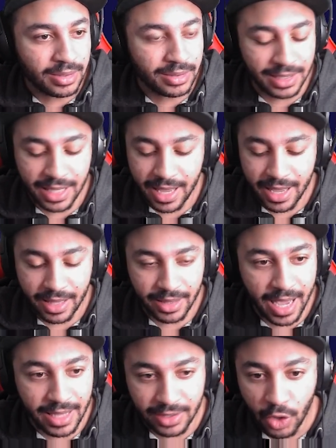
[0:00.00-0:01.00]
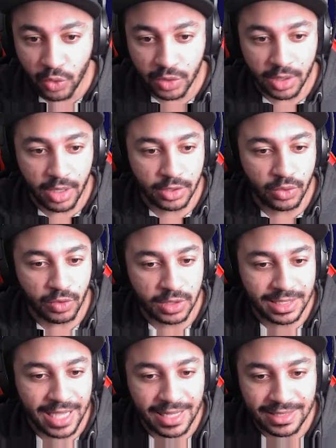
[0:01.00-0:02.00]
yeah, those are the sort of
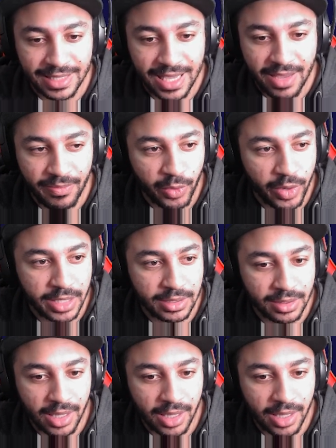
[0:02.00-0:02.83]
stats there, boys.